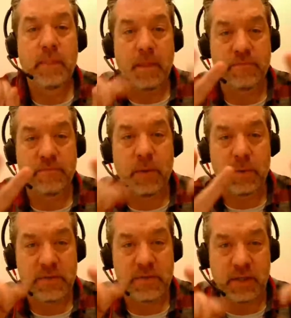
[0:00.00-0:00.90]
a
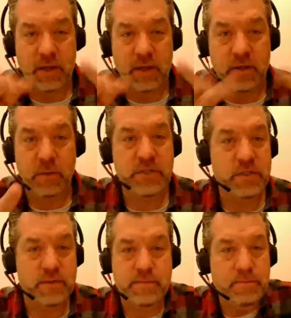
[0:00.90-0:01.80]
frequency. It's
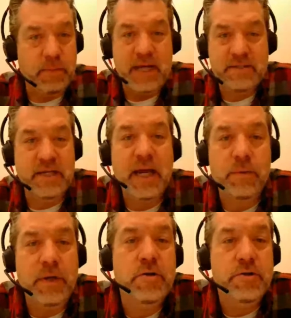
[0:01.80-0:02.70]
just blasting
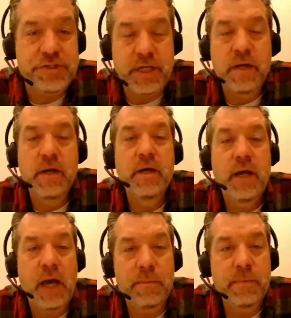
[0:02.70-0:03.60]
out energy,
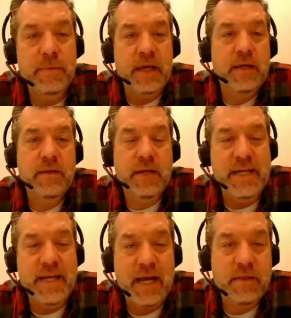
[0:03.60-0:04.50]
and they
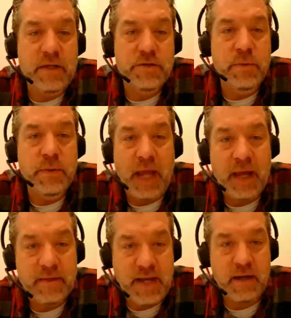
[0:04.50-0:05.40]
connect that to an
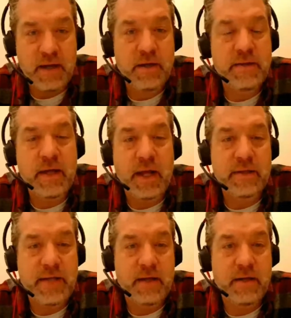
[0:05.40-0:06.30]
antenna, and that
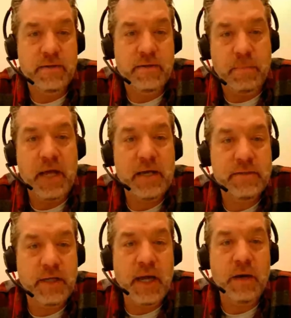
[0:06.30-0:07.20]
antenna is
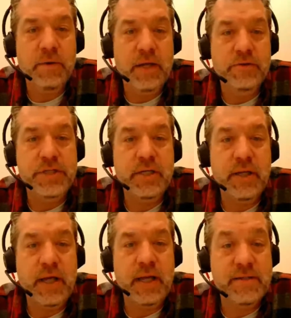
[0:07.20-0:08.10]
blasting out
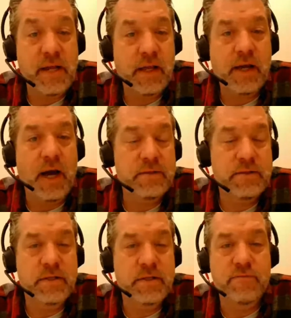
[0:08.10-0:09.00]
energy, and it's at a
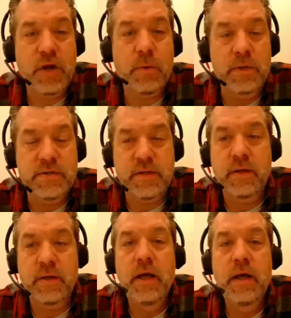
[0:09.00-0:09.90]
constant
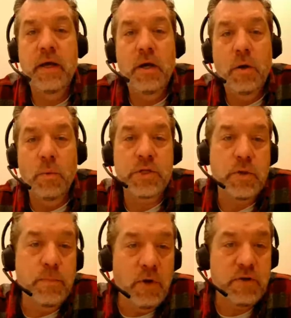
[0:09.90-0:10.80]
frequency. When
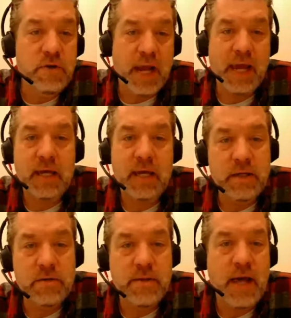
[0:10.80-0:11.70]
you move your hand
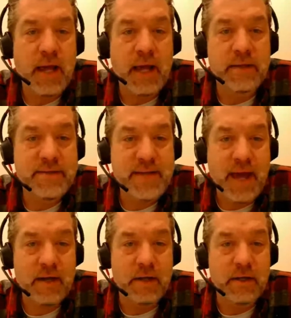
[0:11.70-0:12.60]
near that
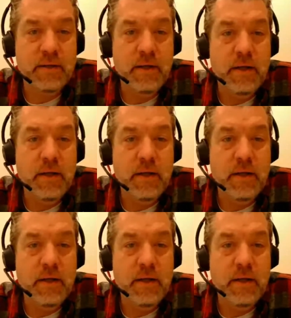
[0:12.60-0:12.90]
antenna,